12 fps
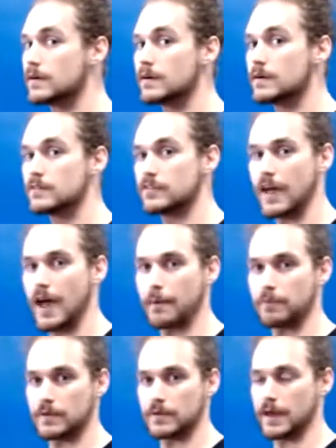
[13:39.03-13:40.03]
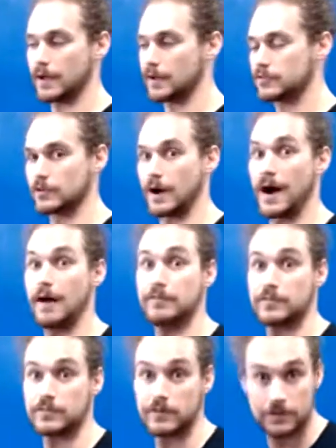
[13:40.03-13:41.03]
to tap the leg. So
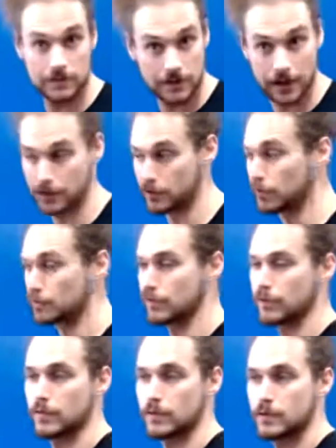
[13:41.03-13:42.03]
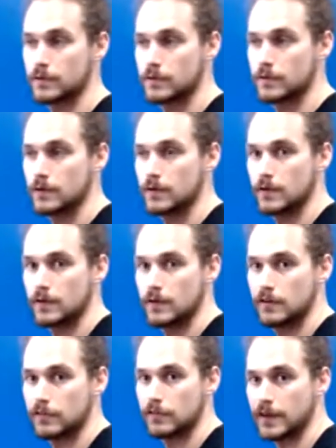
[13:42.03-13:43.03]
obviously, I can go further.
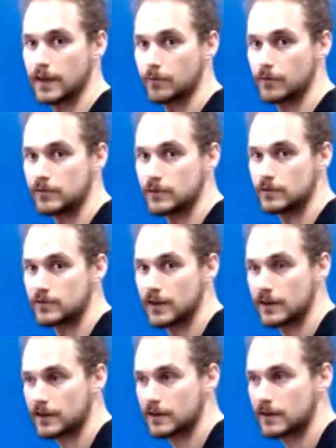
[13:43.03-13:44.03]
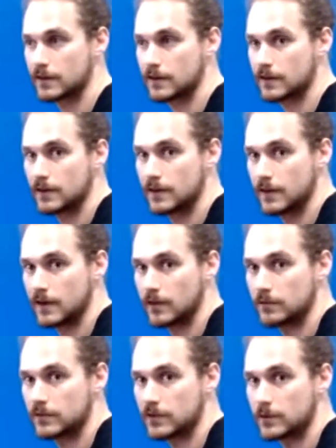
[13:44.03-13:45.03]
For the camera view's sake, I'm
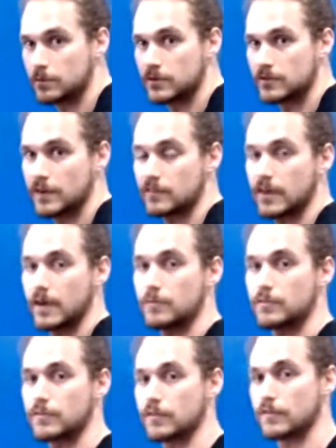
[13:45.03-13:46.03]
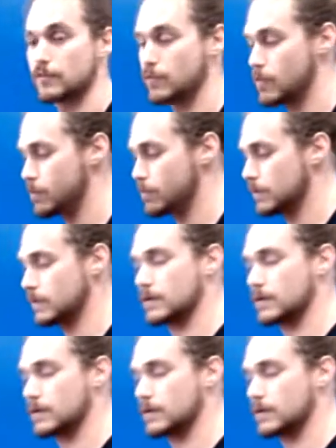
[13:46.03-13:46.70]
just going to push that table further forward.